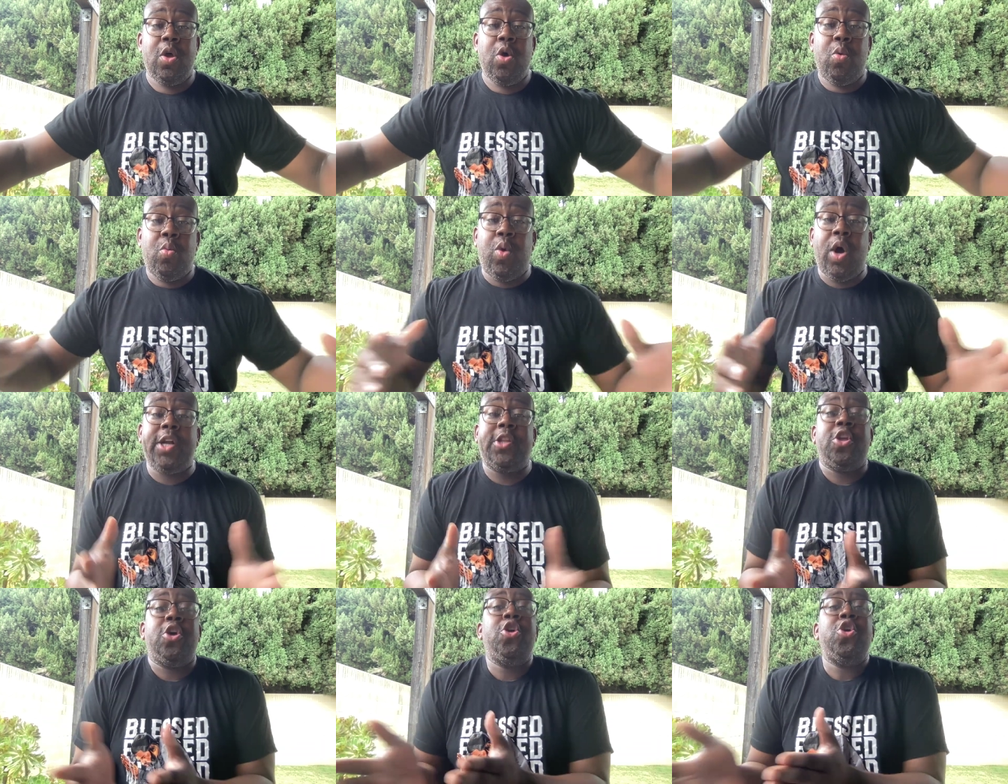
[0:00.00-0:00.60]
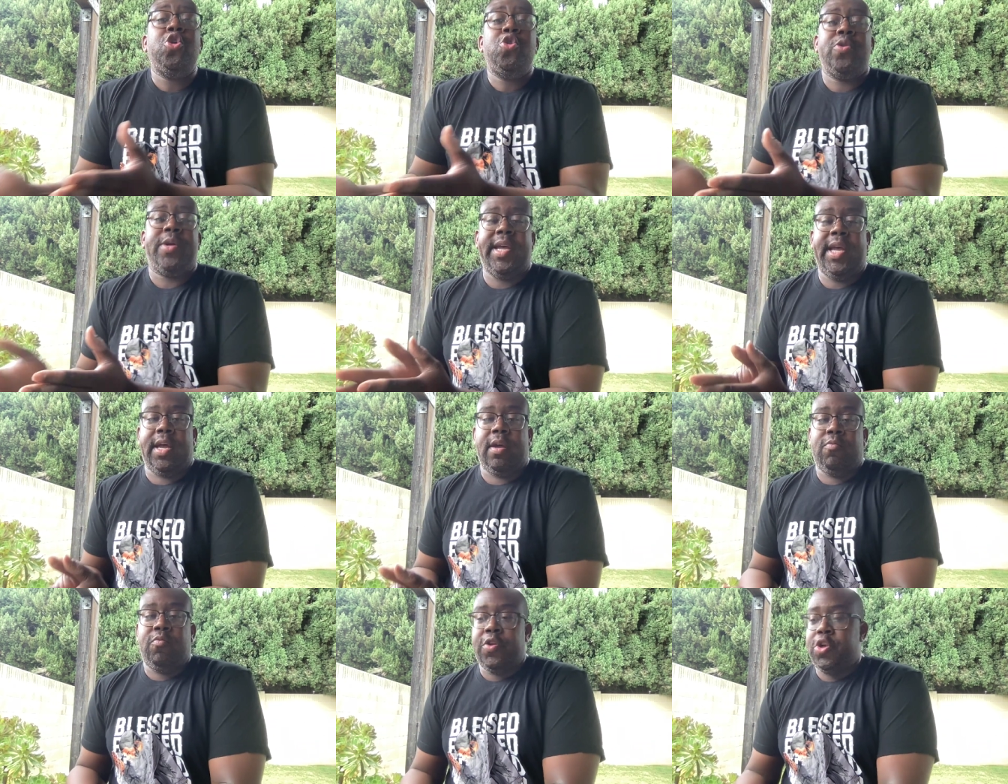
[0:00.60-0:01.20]
What do you
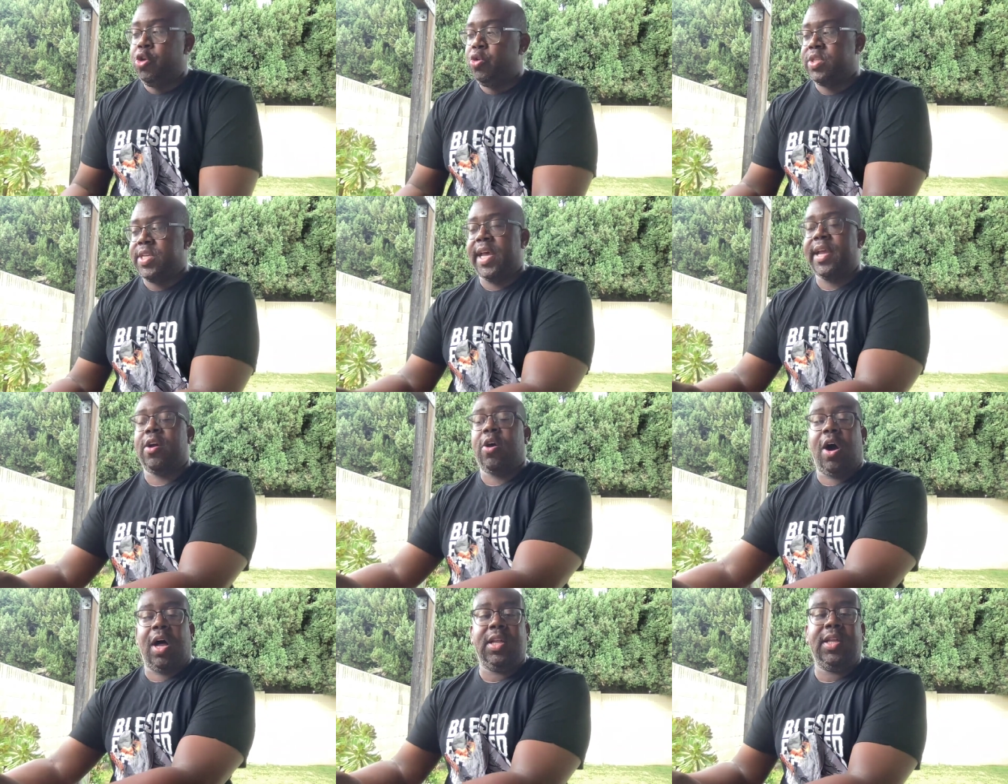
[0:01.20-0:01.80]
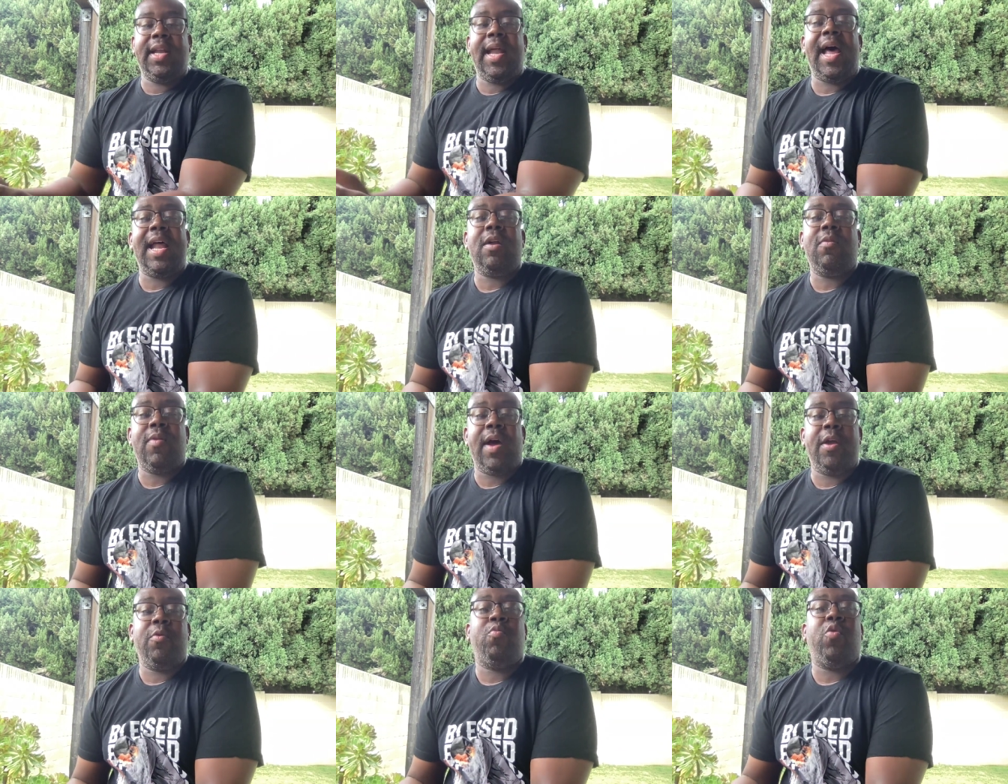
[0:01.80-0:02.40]
get when you take all of that
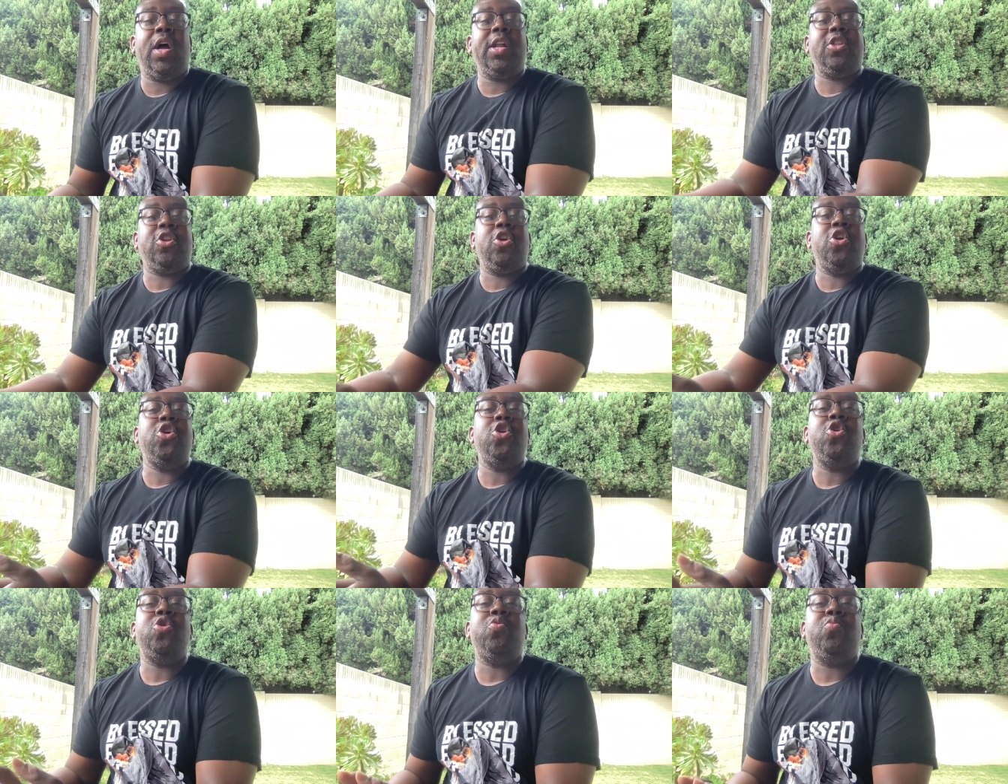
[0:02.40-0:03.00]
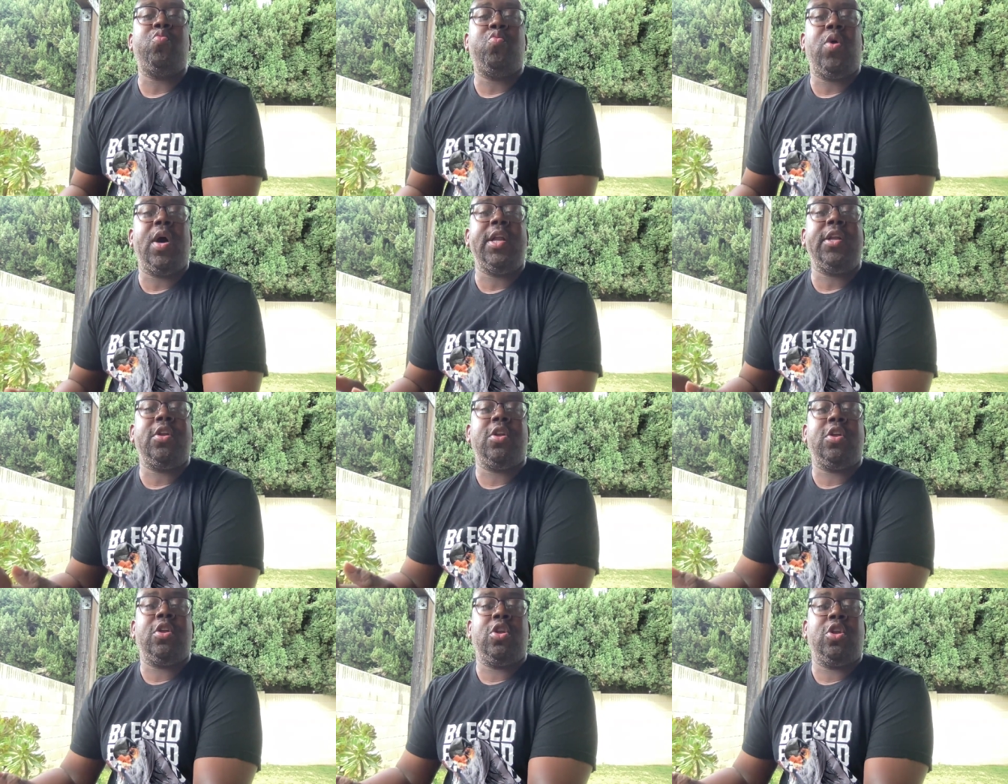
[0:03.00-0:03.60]
away? What
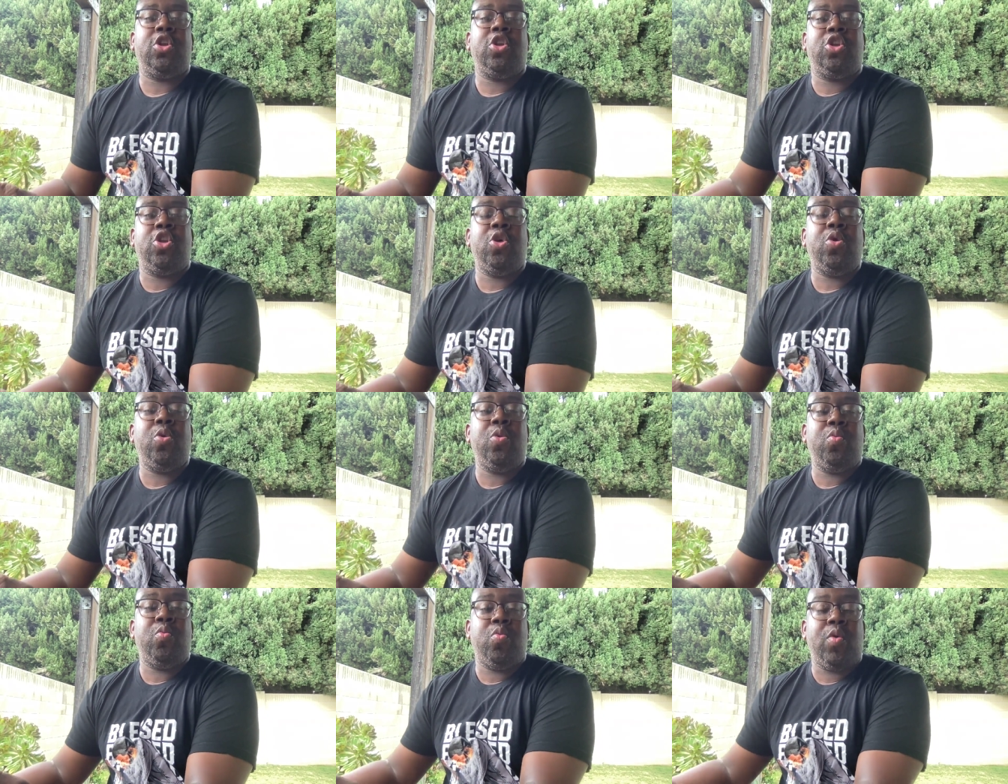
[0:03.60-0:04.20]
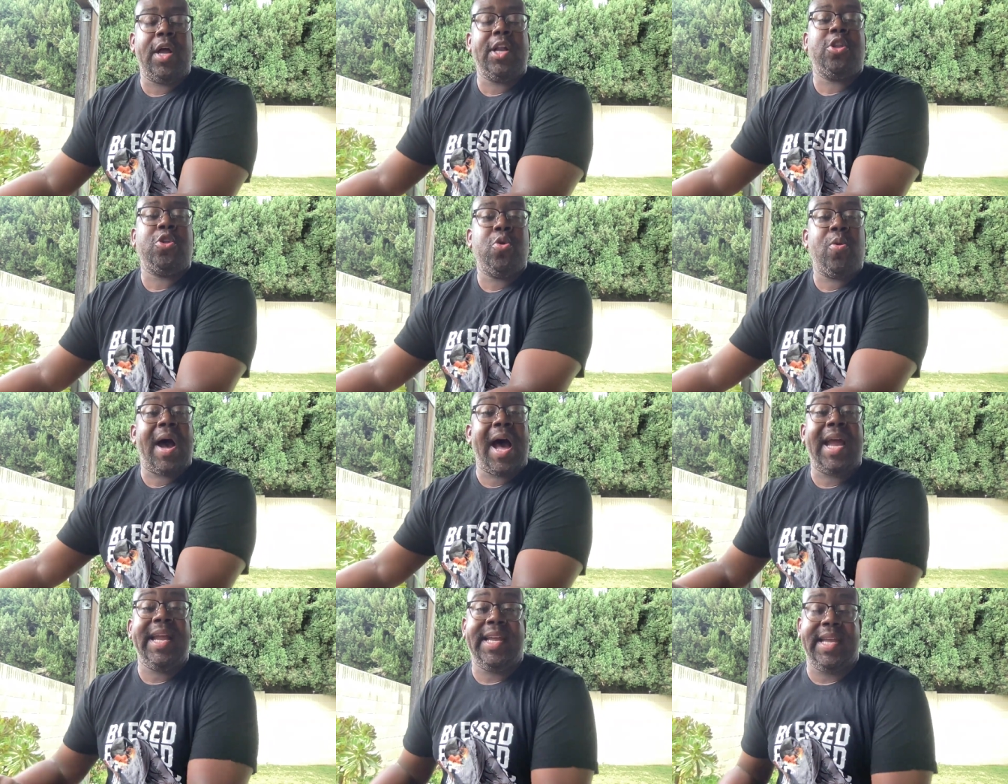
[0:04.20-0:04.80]
do
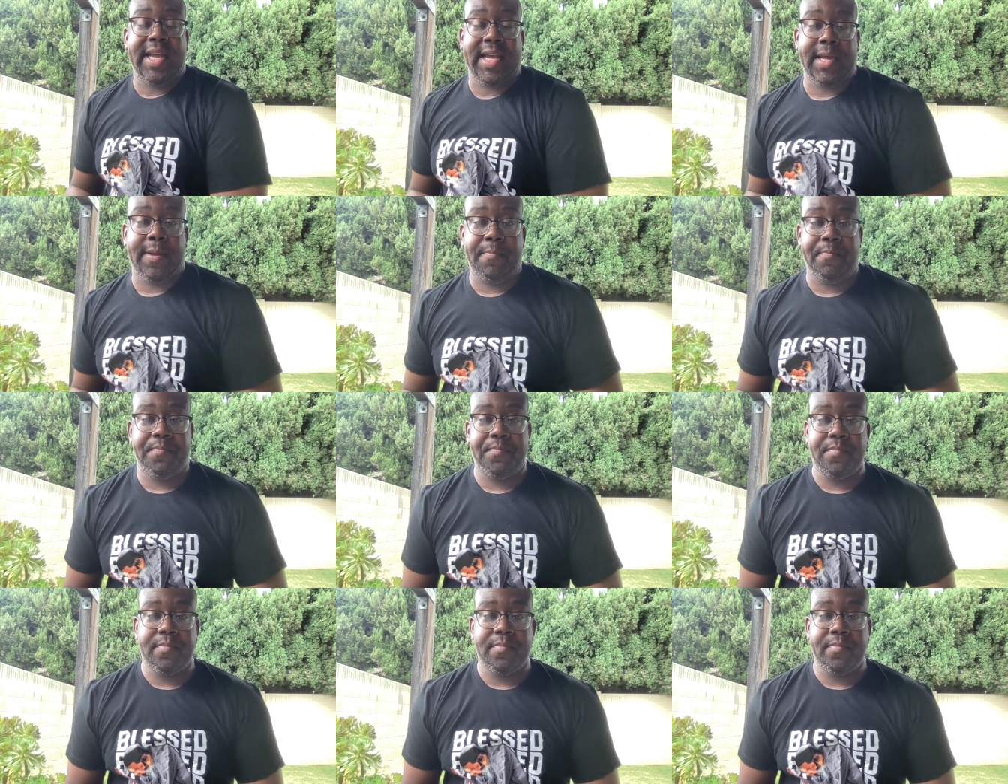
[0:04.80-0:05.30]
I get?